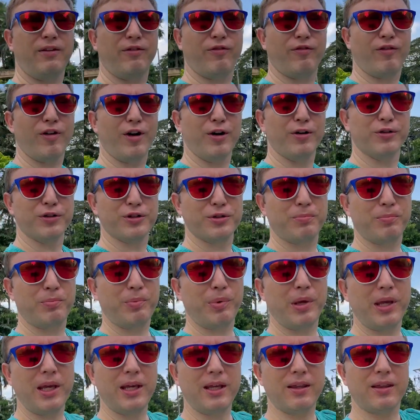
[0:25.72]
folks,
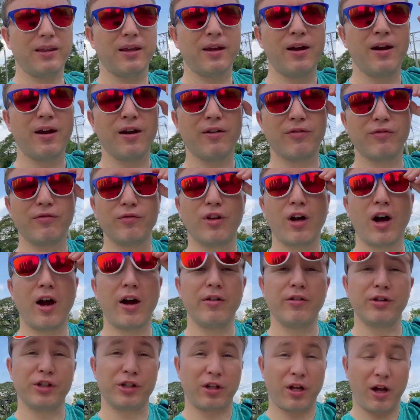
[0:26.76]
Pete here from
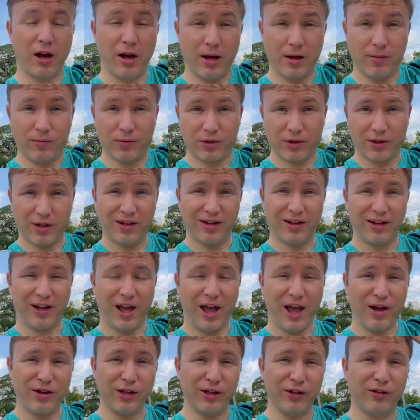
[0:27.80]
Thairish Times.
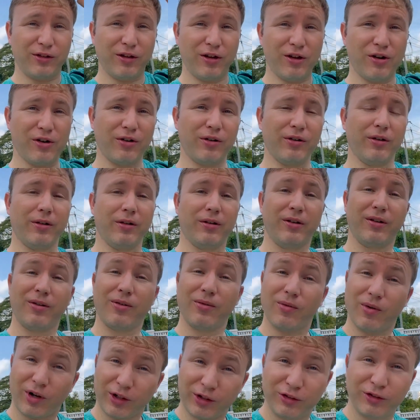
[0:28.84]
How you doing?
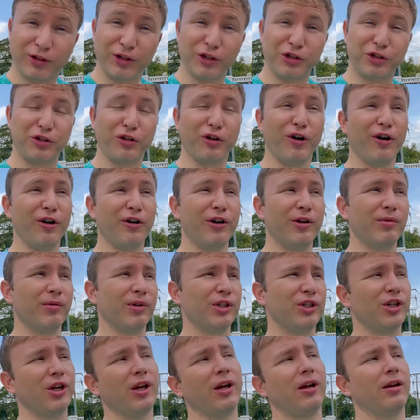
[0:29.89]
What's the story
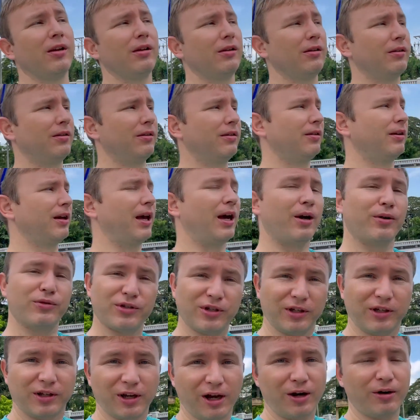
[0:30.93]
with you? How's
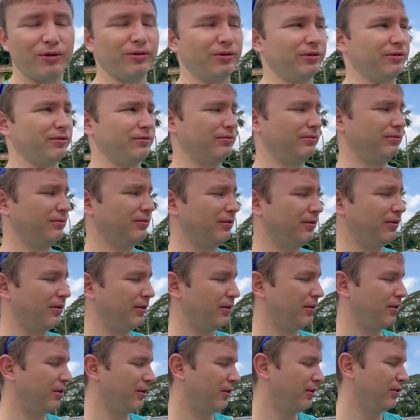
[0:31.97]
it going?
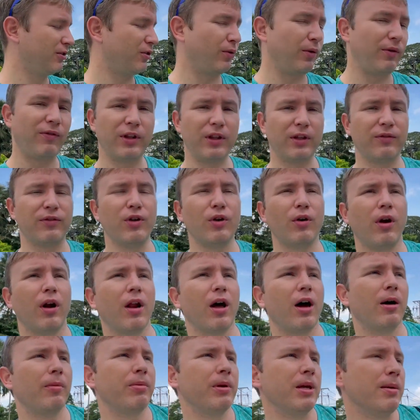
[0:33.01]
So we've interviewed a
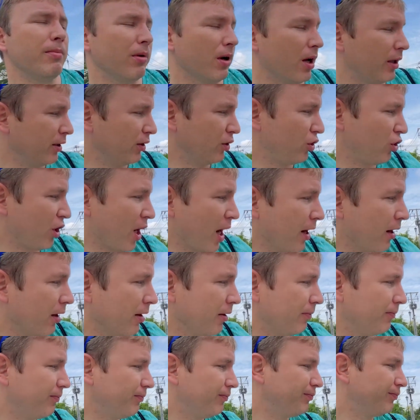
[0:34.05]
lot of people on this channel,
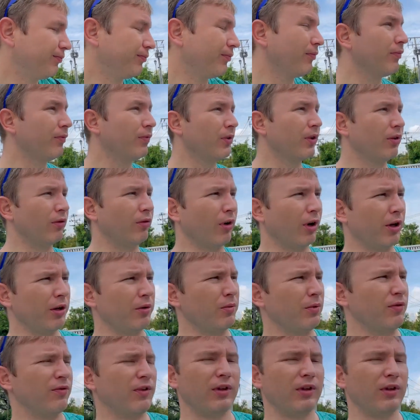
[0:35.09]
right? We've